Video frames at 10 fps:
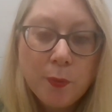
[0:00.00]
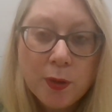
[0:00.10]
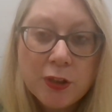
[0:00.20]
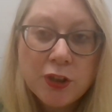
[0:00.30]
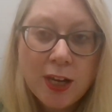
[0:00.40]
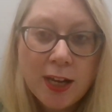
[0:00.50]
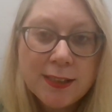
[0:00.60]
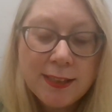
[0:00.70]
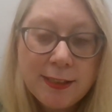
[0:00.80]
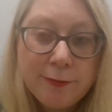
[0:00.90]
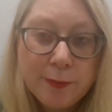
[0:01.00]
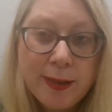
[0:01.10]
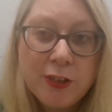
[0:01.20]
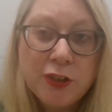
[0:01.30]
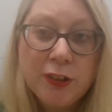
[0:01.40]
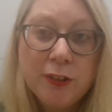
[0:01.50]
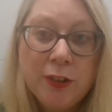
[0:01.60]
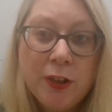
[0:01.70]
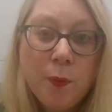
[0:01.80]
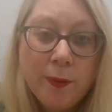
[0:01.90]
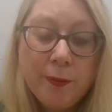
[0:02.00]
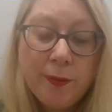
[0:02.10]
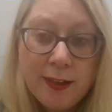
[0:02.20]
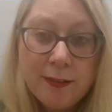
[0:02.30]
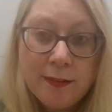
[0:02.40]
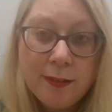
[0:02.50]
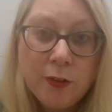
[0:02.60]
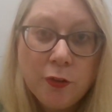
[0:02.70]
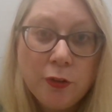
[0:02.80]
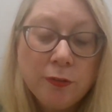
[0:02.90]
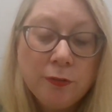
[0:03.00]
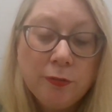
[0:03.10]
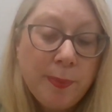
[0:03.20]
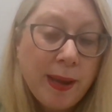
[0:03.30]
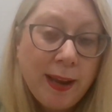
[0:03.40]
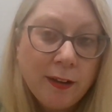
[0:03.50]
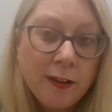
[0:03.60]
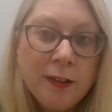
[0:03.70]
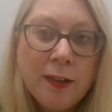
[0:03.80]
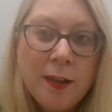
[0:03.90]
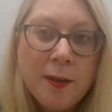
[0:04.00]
more chat and information within your repair,